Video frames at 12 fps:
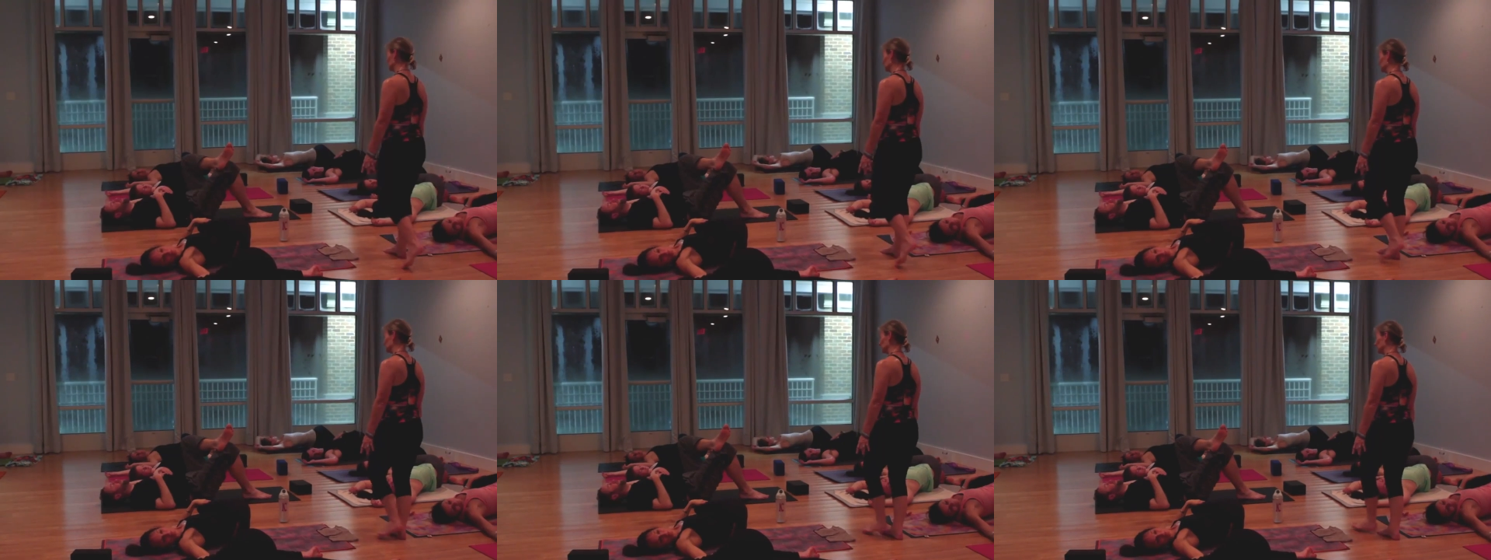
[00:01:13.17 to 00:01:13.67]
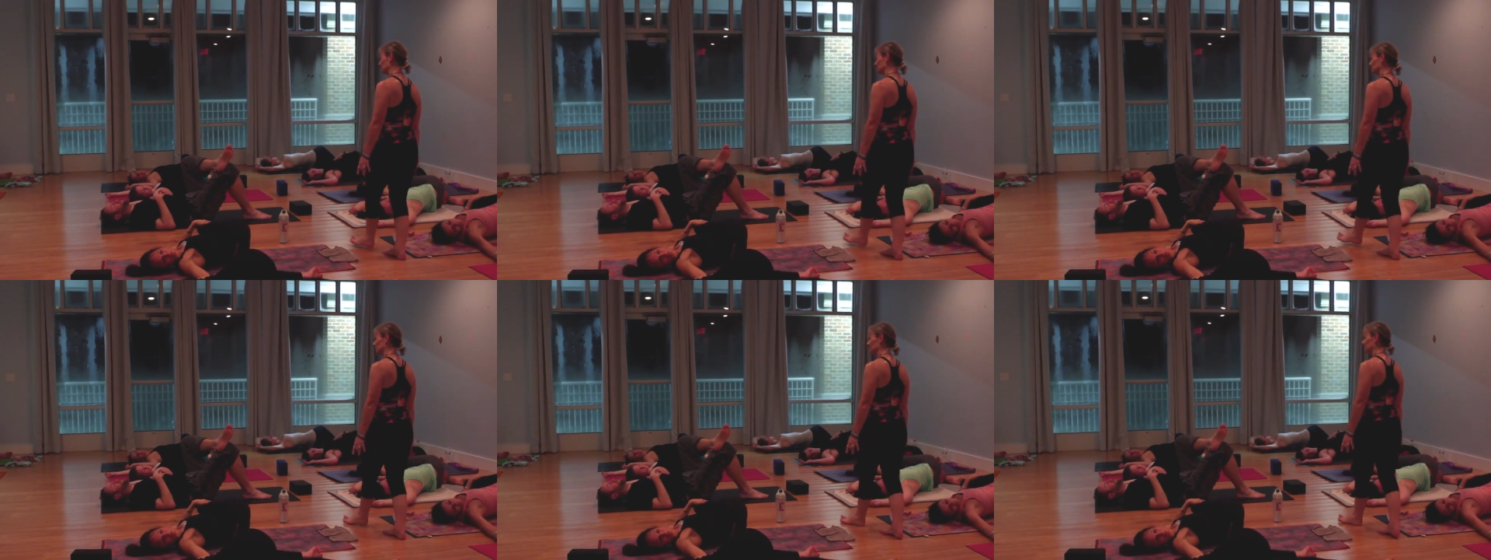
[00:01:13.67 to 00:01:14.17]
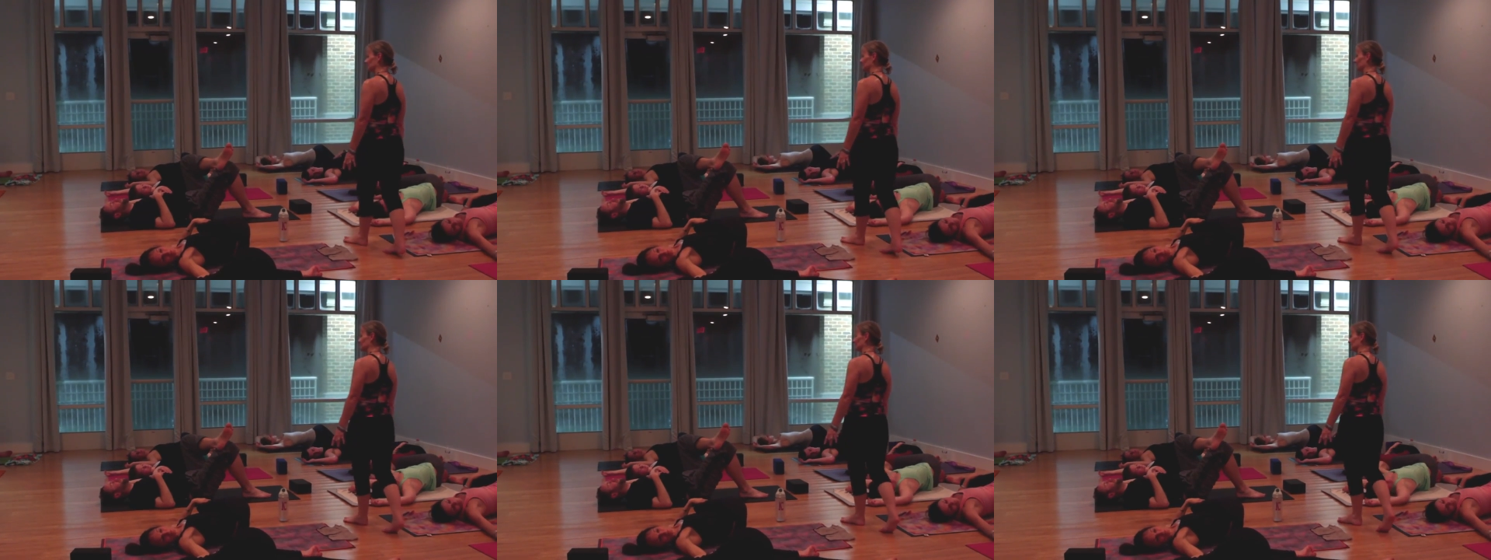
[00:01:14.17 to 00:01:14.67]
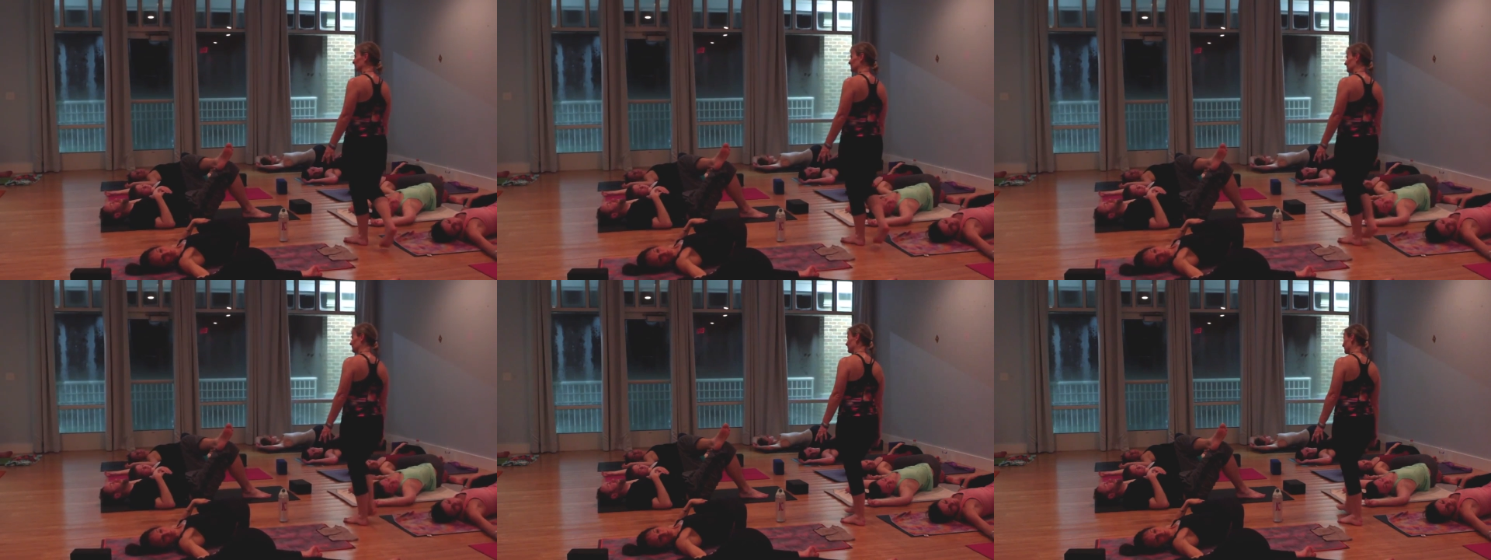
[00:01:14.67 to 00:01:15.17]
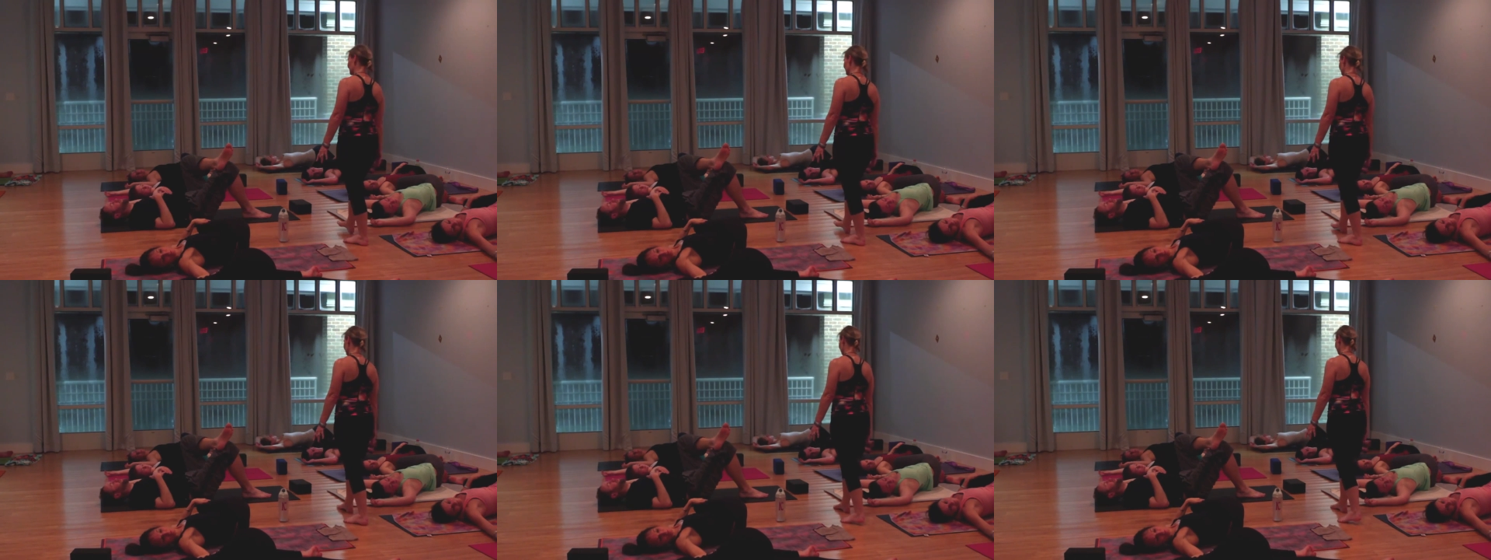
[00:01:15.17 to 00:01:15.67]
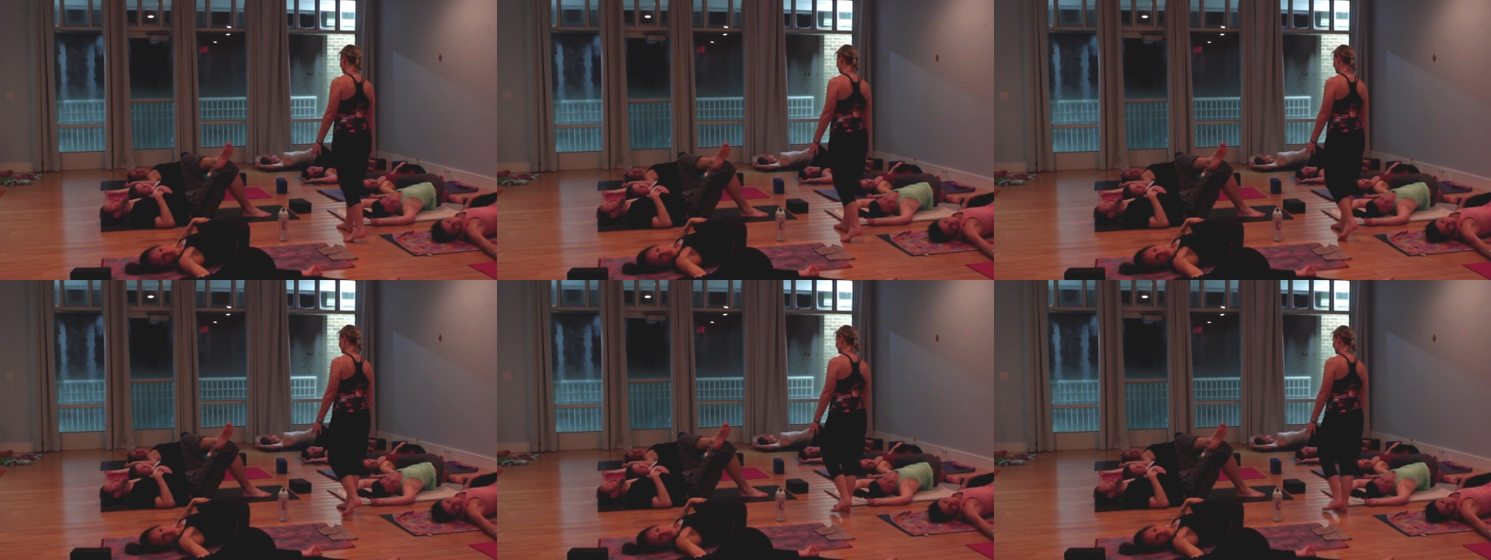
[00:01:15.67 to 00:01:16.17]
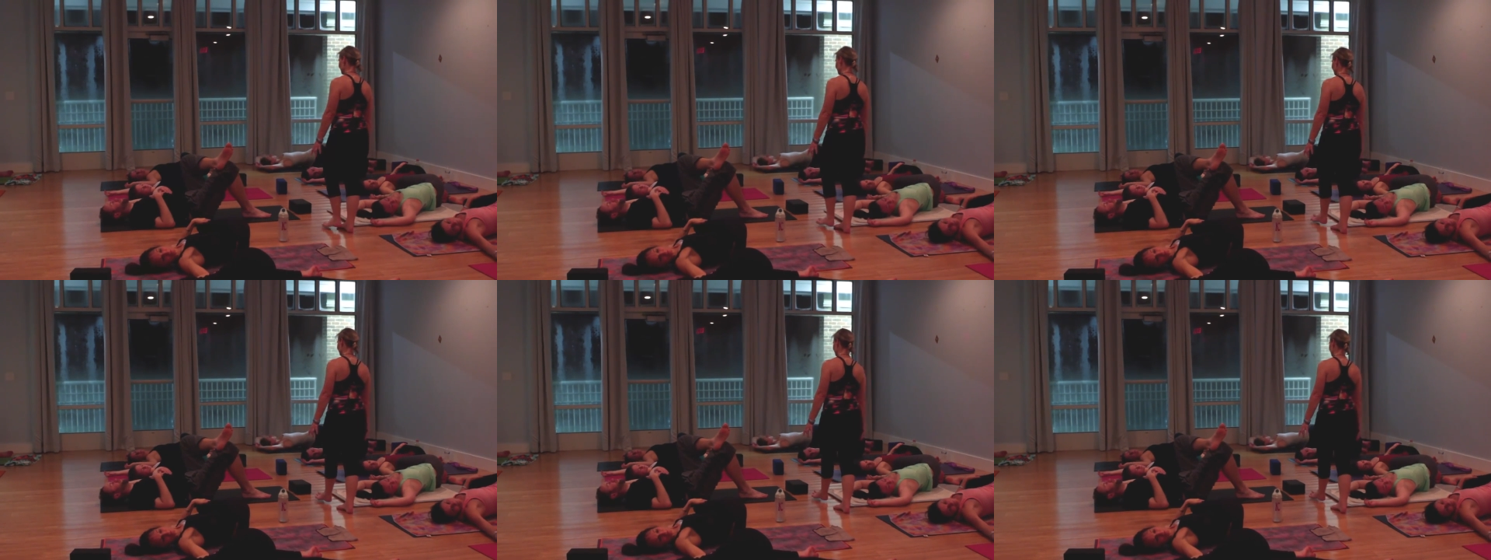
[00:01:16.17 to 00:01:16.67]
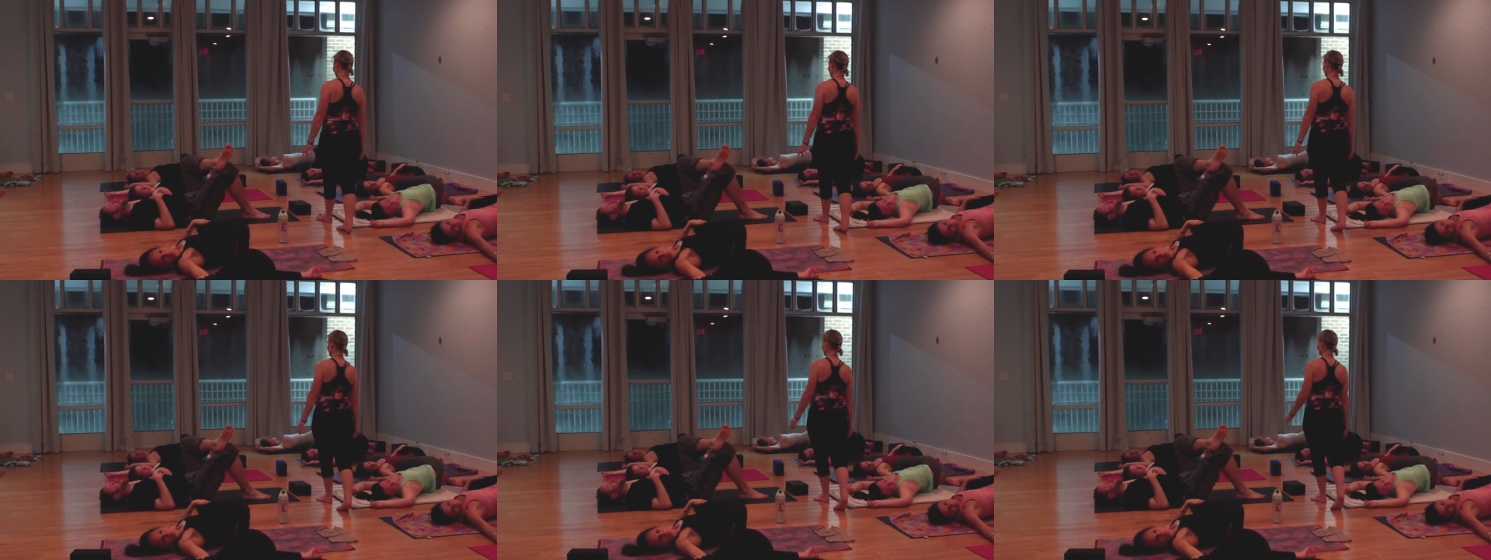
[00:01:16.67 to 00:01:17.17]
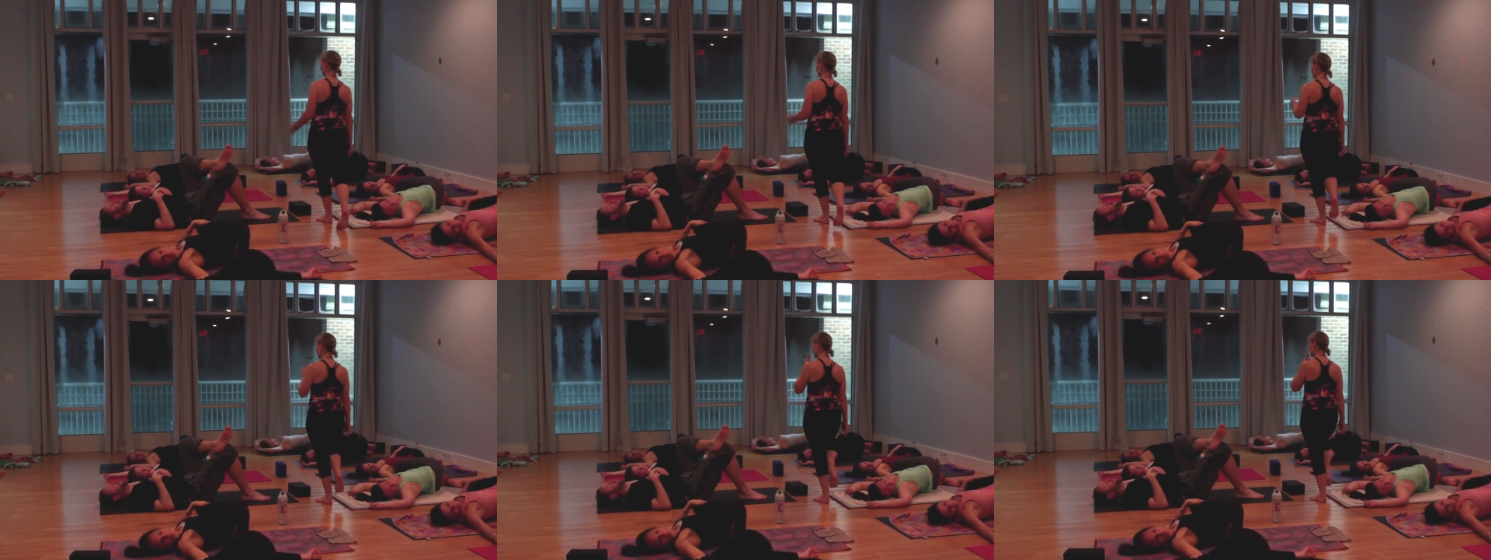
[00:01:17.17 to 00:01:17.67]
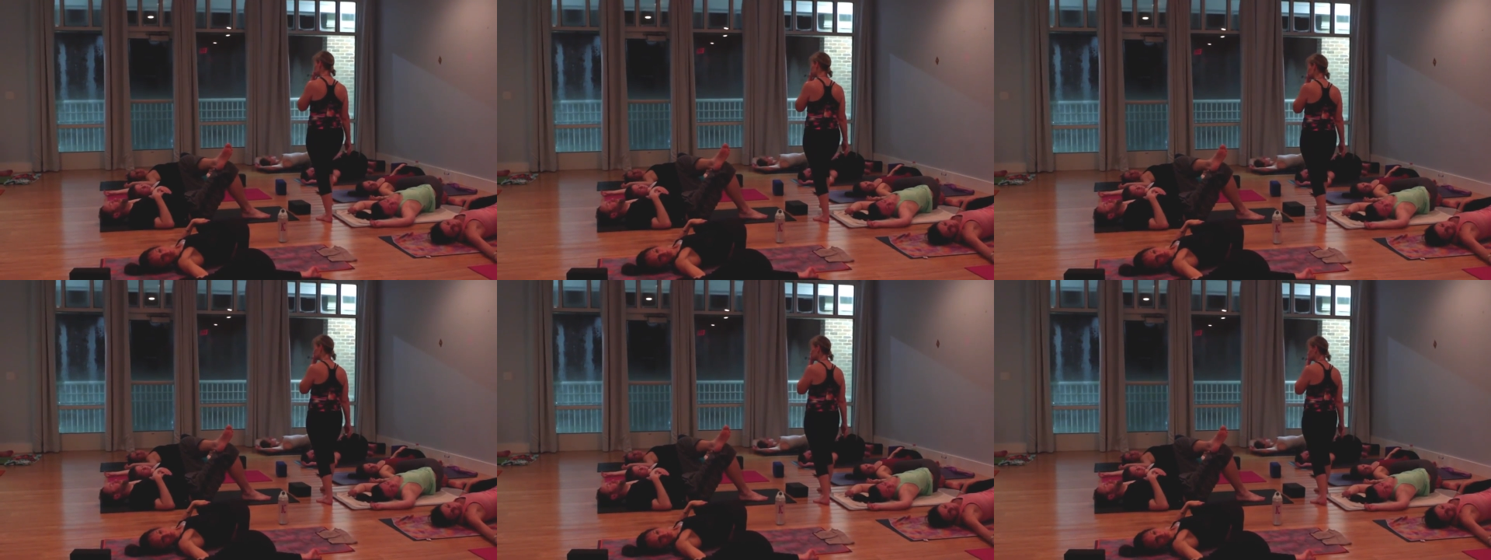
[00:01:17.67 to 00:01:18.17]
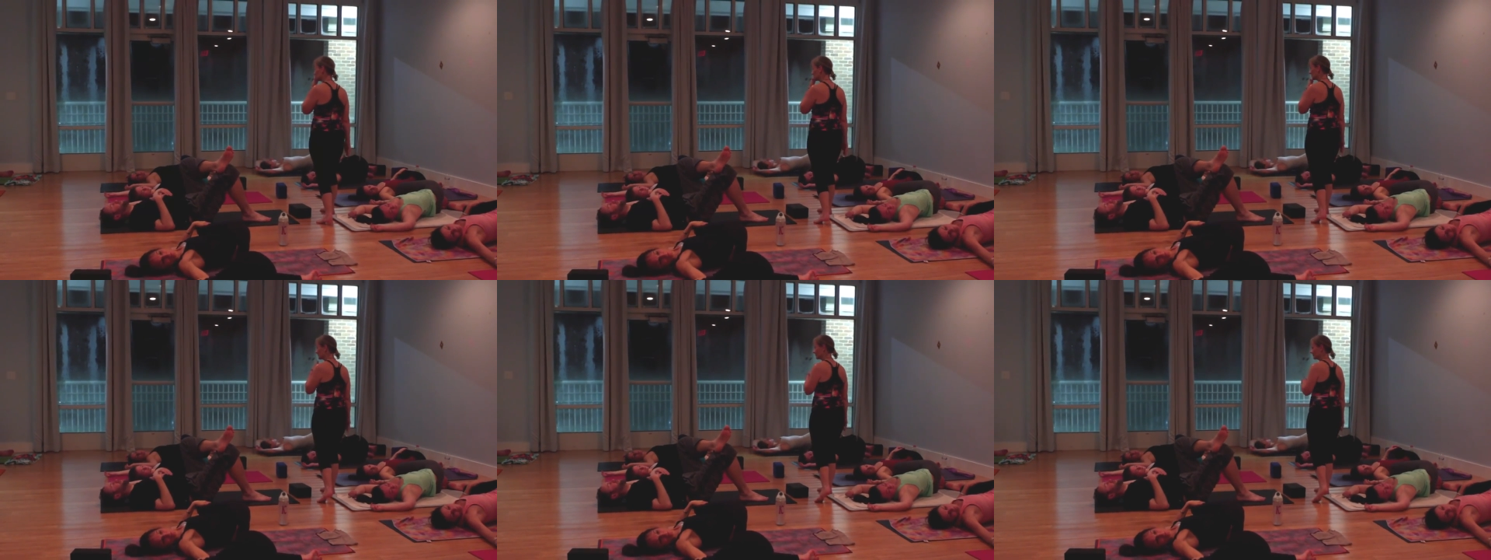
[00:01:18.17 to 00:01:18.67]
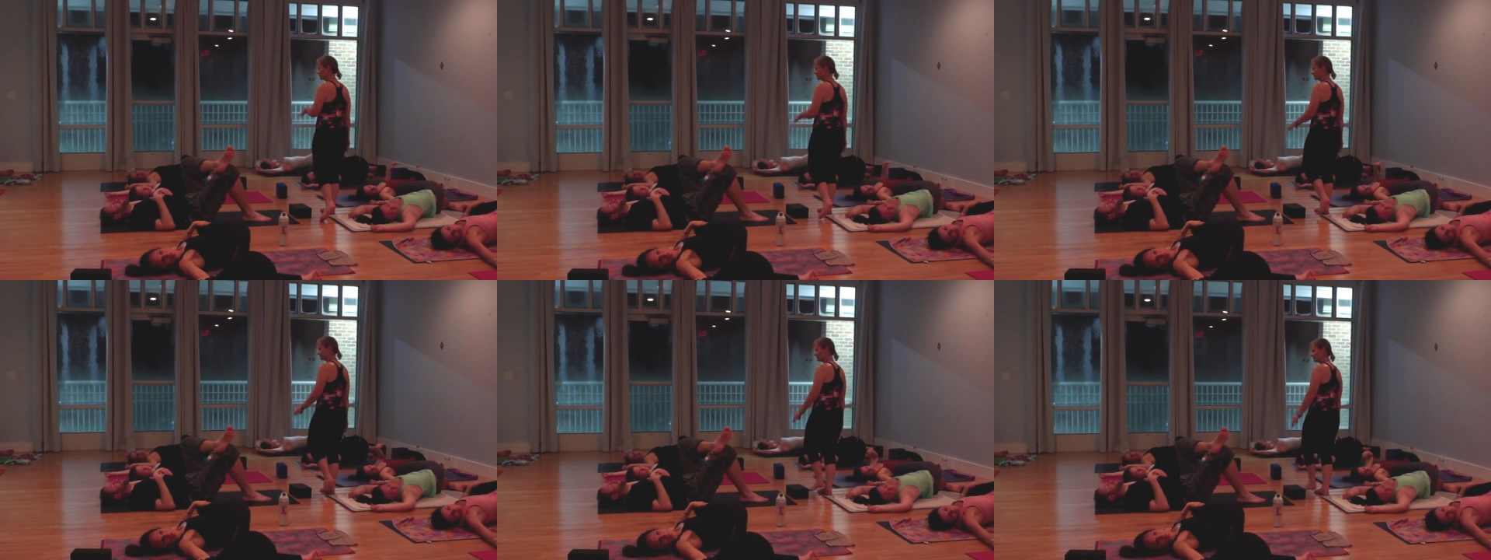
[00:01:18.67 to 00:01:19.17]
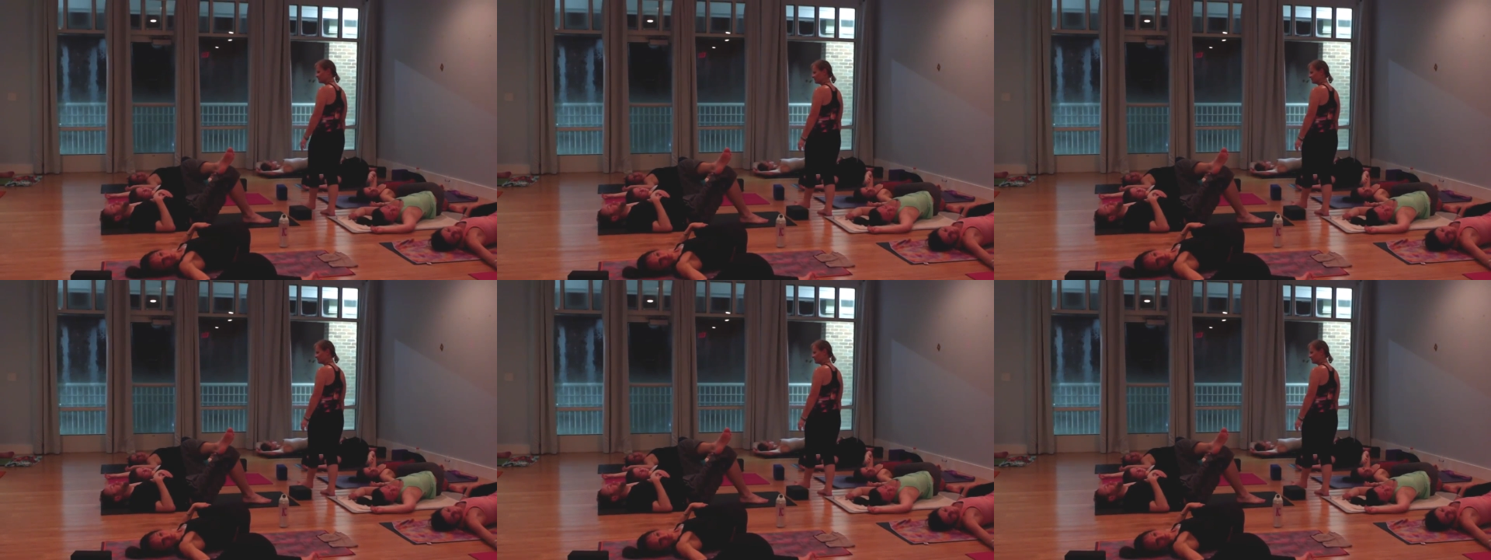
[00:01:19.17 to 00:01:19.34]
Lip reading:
No face is visible, so there are no lips to read.